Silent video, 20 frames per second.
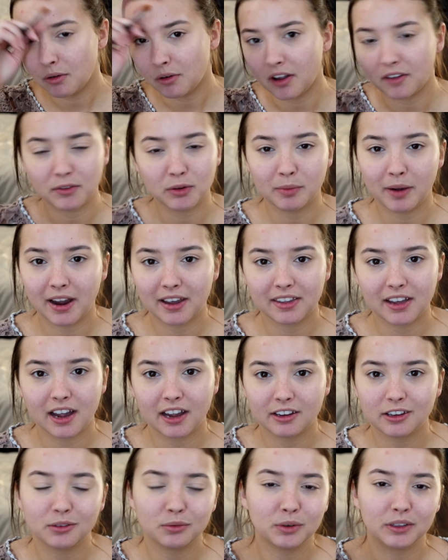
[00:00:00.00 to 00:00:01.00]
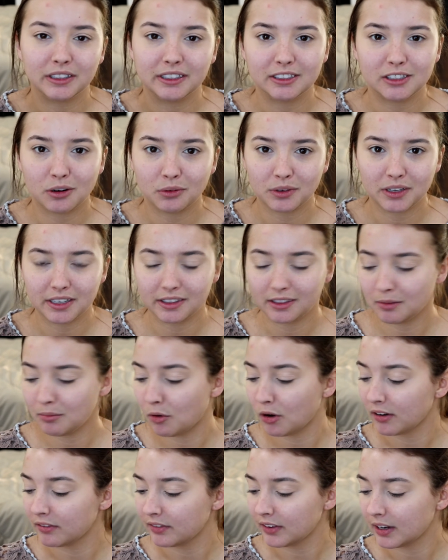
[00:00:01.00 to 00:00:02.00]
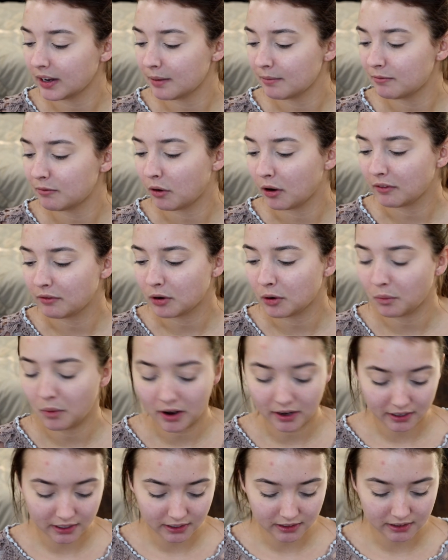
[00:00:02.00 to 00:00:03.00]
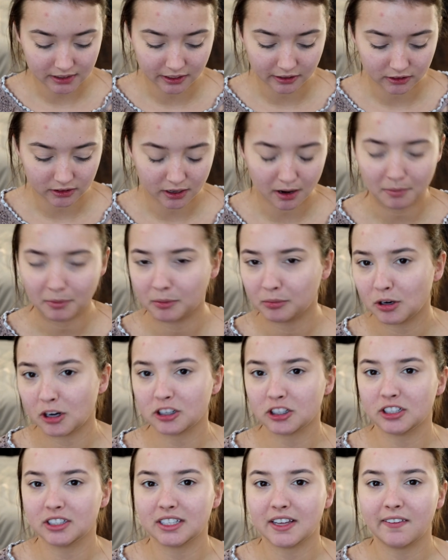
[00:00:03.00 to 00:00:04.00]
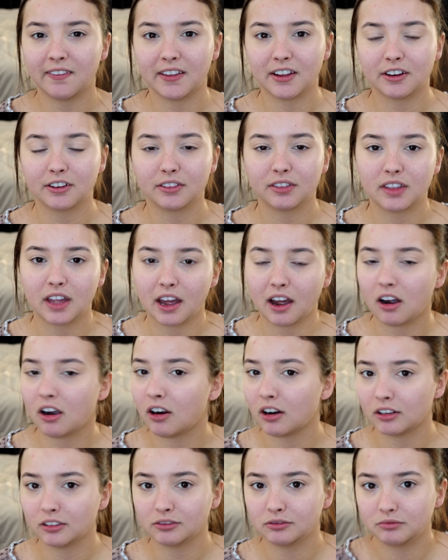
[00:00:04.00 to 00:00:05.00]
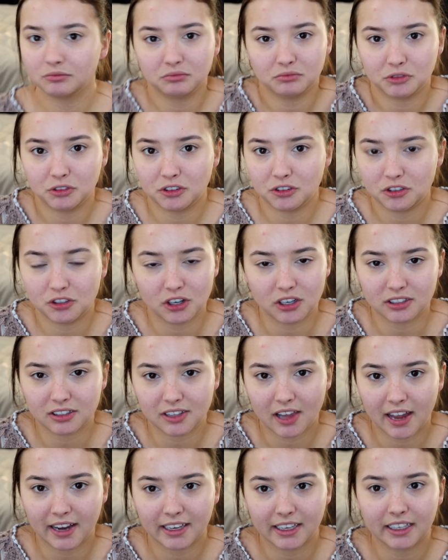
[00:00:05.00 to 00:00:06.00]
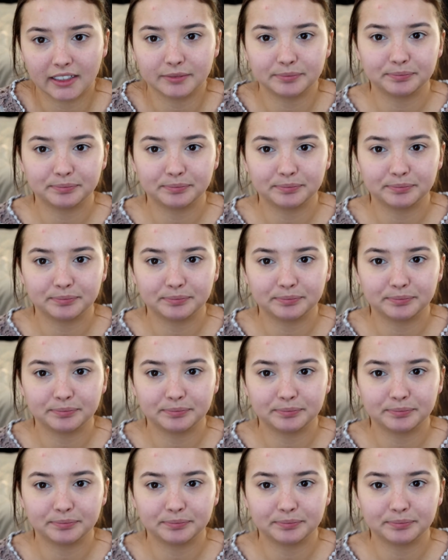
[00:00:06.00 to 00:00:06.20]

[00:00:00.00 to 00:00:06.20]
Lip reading: if you buy that, you really don't need the Morphe M441 because there's a couple brushes in there that are just like it.